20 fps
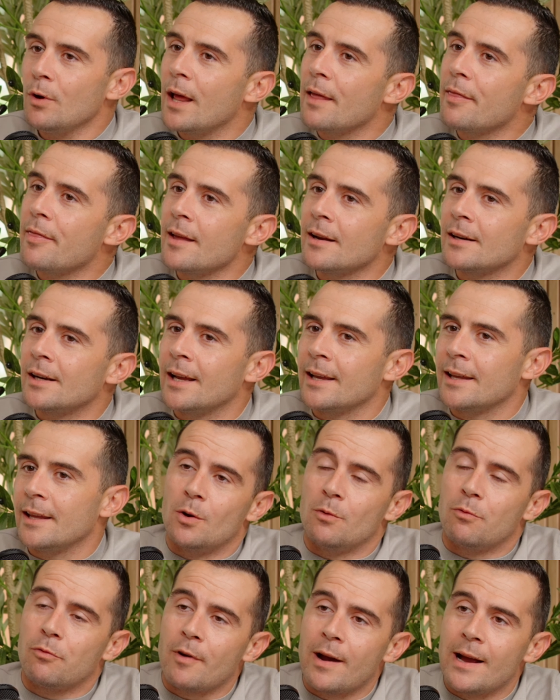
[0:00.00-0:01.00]
I think like
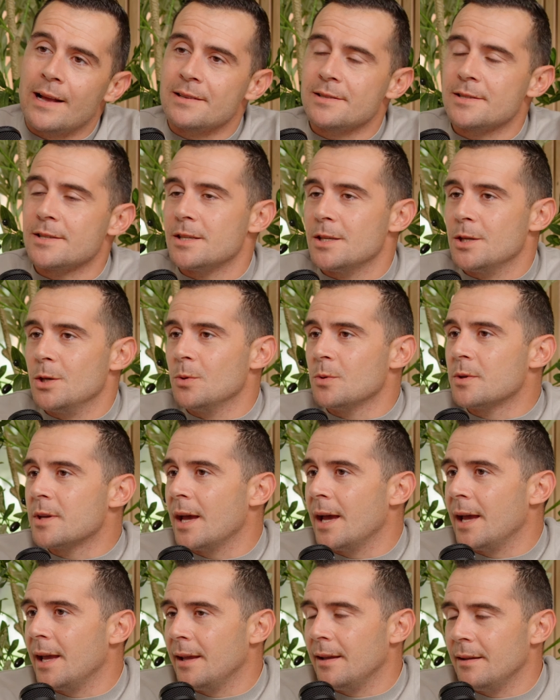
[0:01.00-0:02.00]
France,
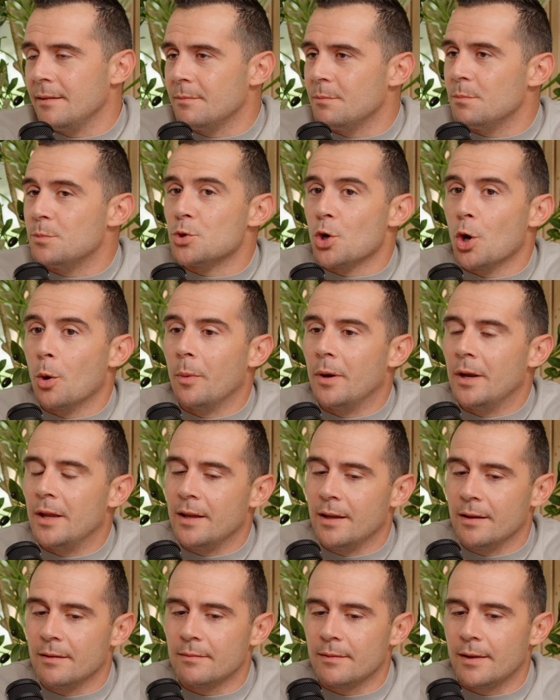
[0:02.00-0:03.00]
UK, Germany,